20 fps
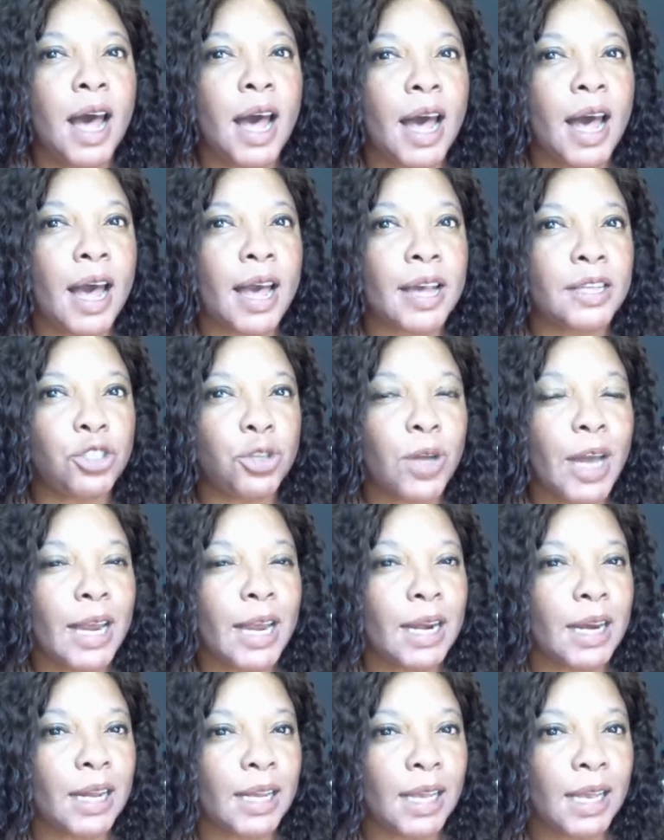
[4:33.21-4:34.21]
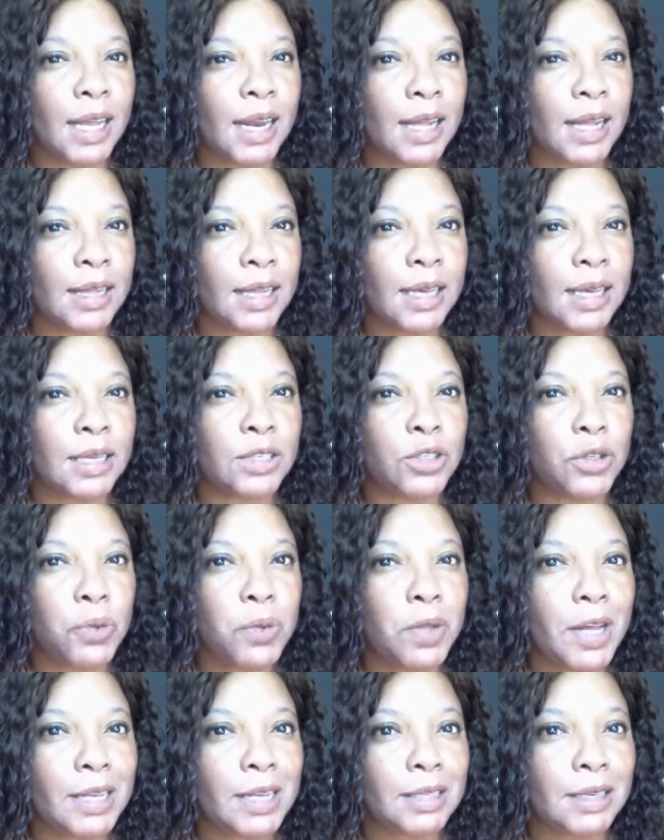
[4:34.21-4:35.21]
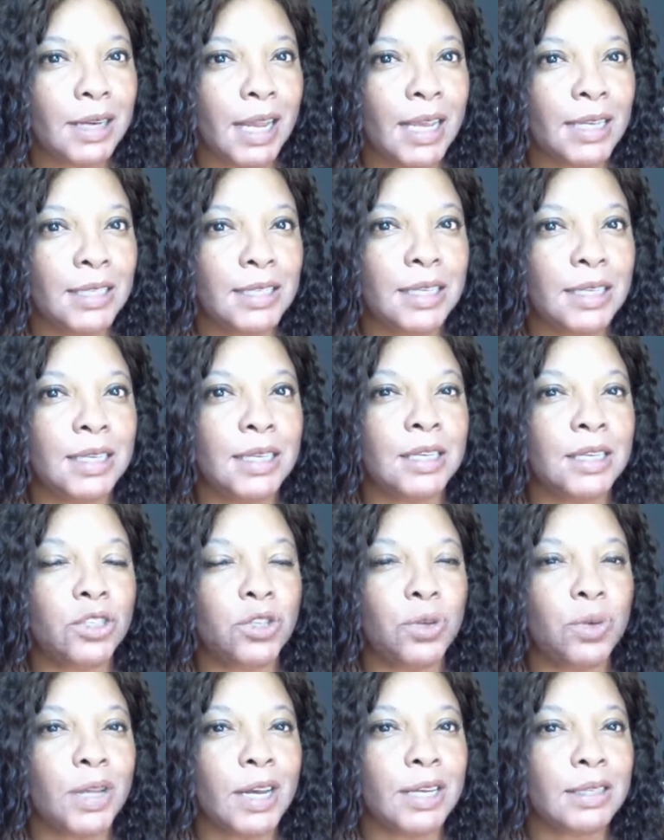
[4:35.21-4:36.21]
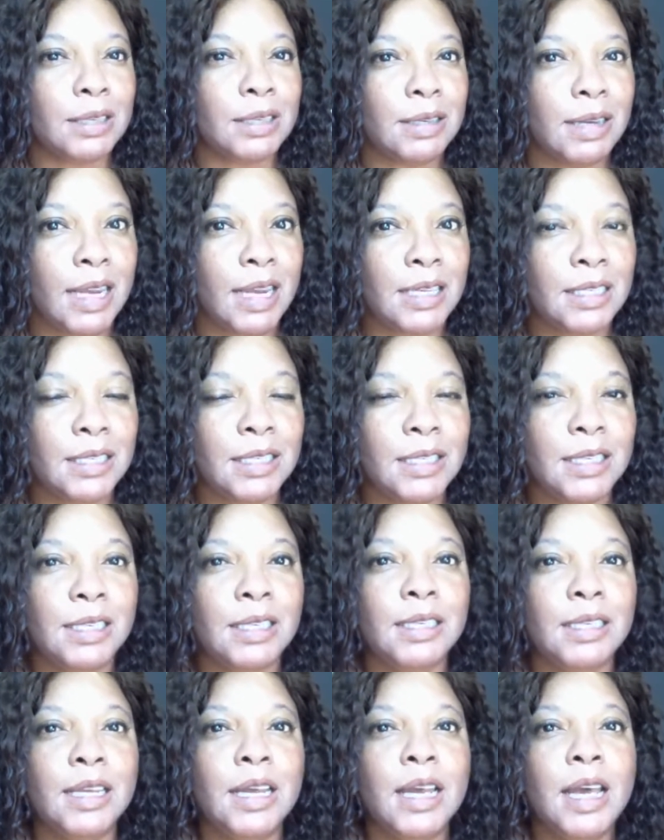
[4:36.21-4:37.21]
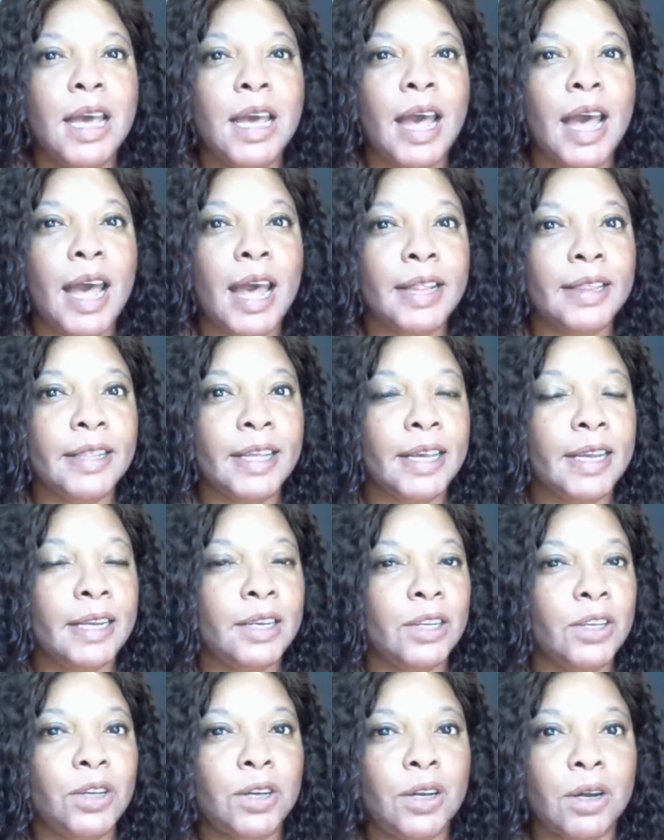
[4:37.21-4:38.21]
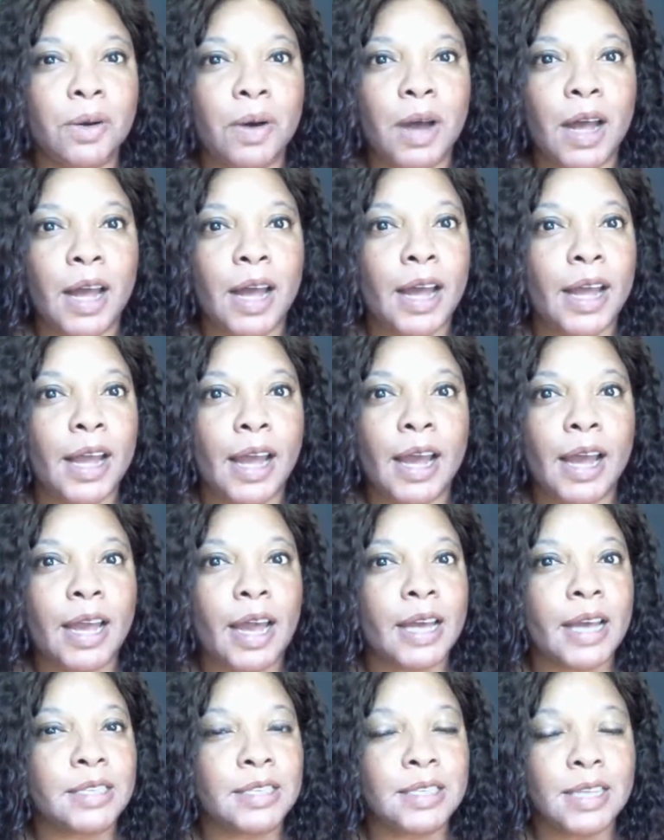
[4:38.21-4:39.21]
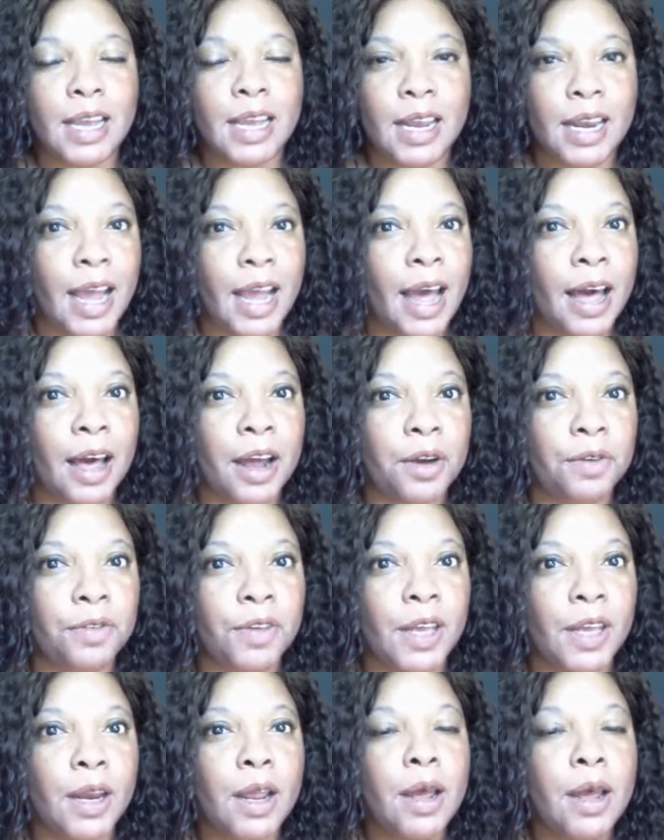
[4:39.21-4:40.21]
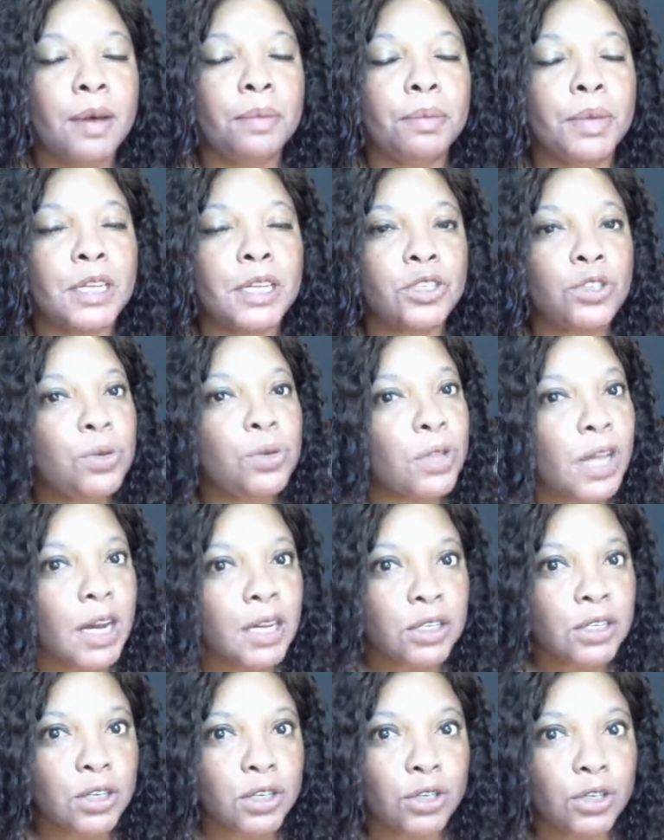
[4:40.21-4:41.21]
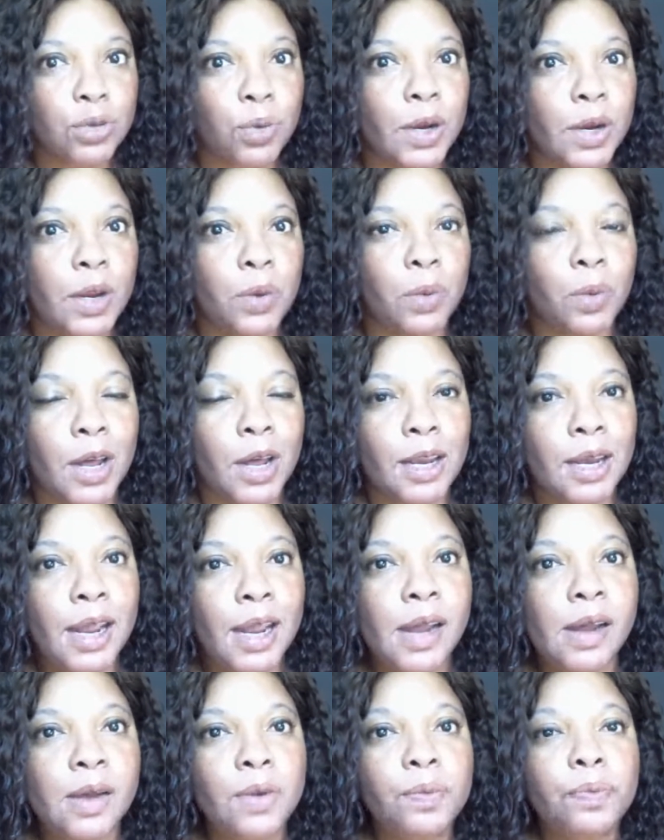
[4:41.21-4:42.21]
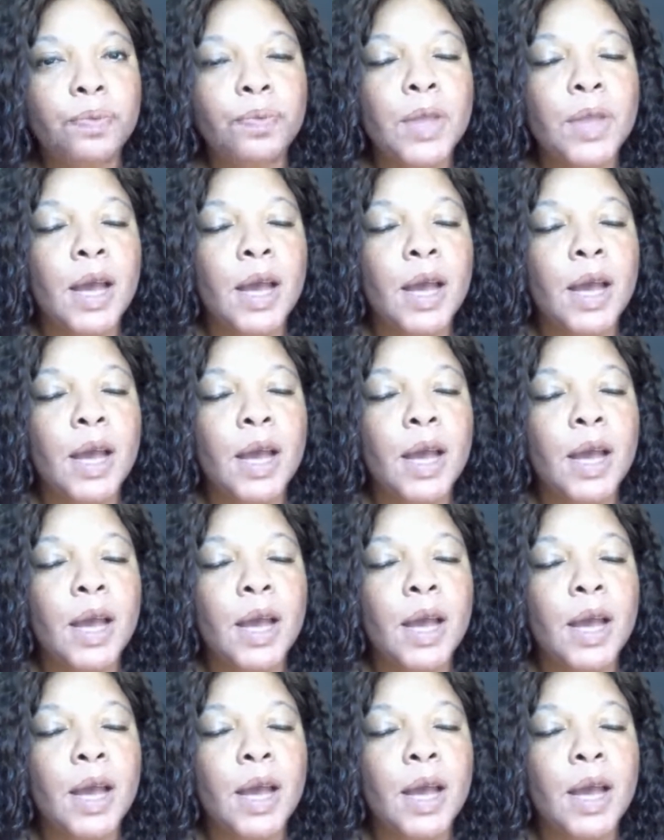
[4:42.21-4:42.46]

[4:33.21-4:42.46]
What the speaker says: I tried it again, I think in 2018 and 2019. And then, I stayed out of it. but it's 2021 now.